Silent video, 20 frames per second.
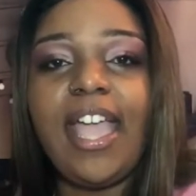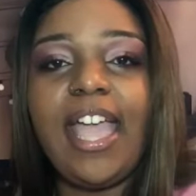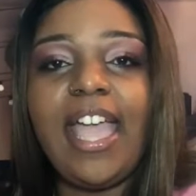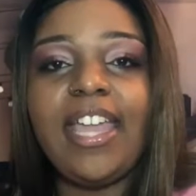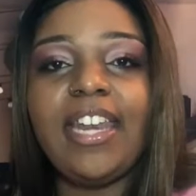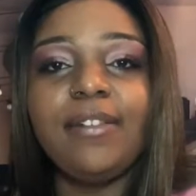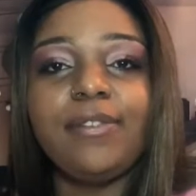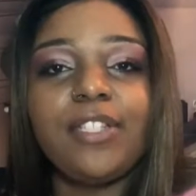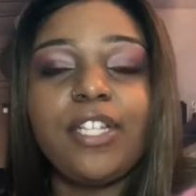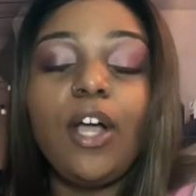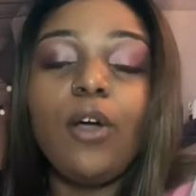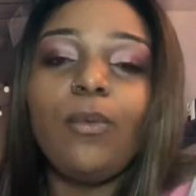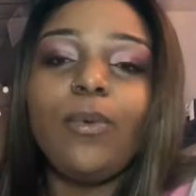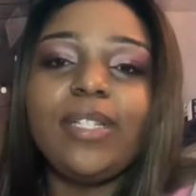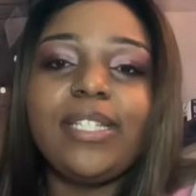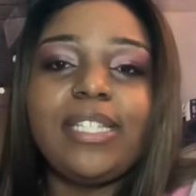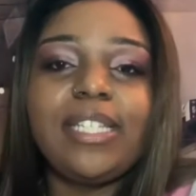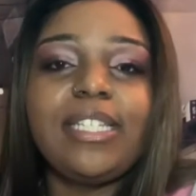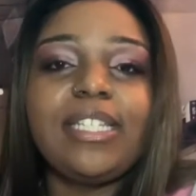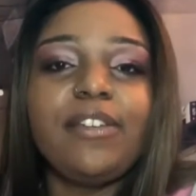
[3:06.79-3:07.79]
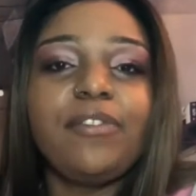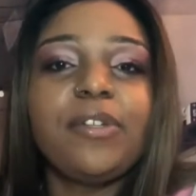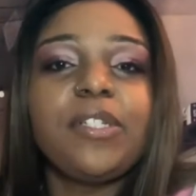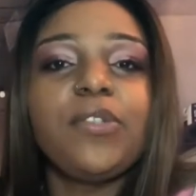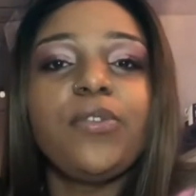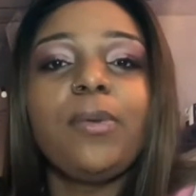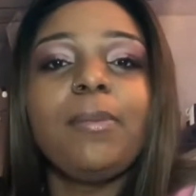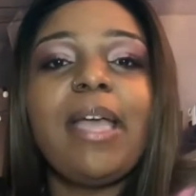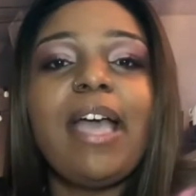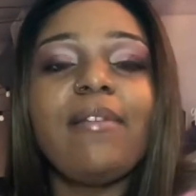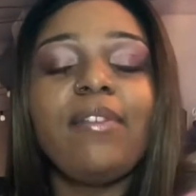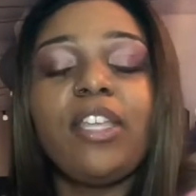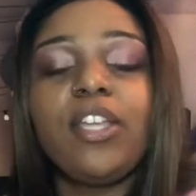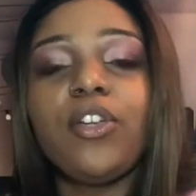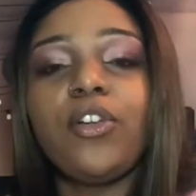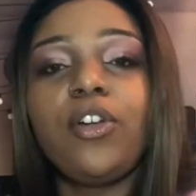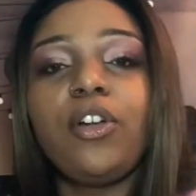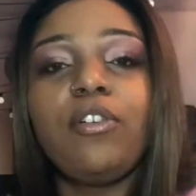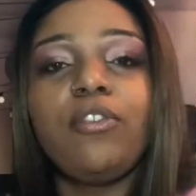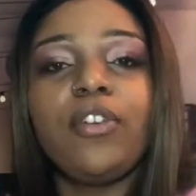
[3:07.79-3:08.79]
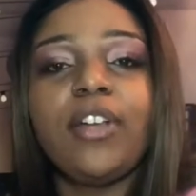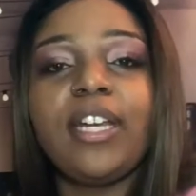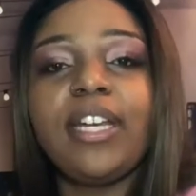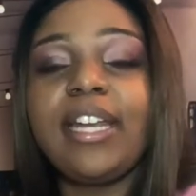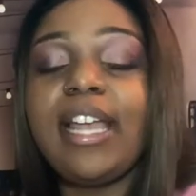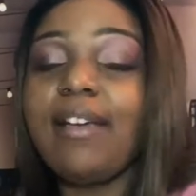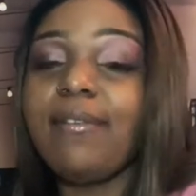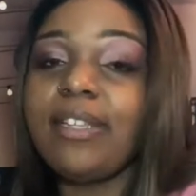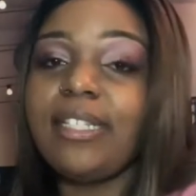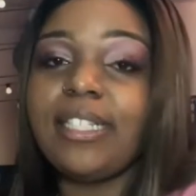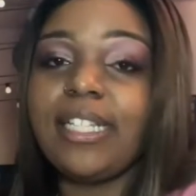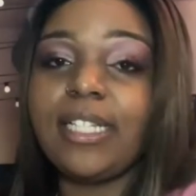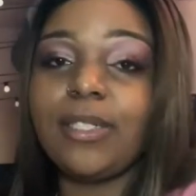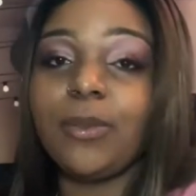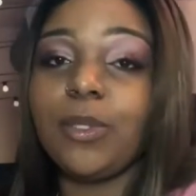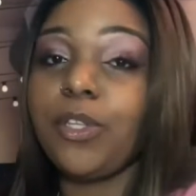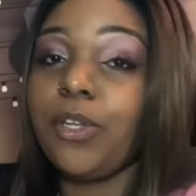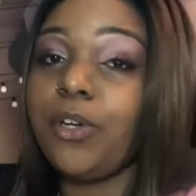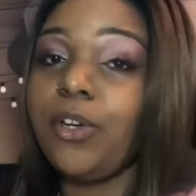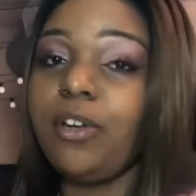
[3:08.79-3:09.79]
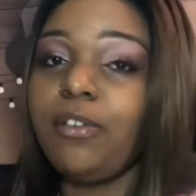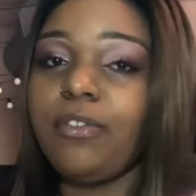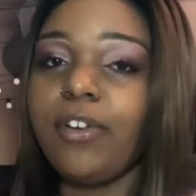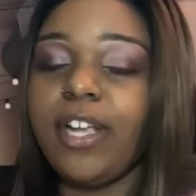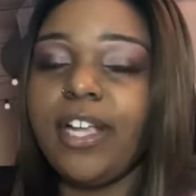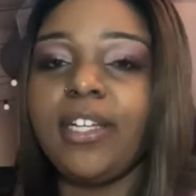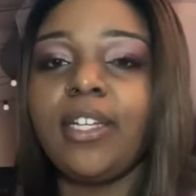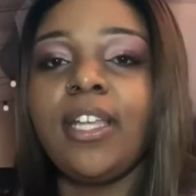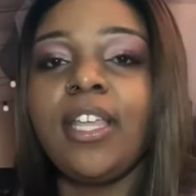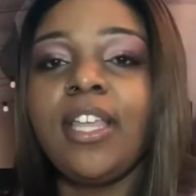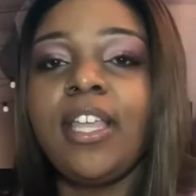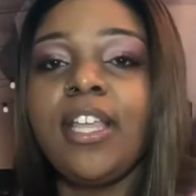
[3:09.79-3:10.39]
And if so, what's the difference from having a girlfriend and having sex with a girlfriend?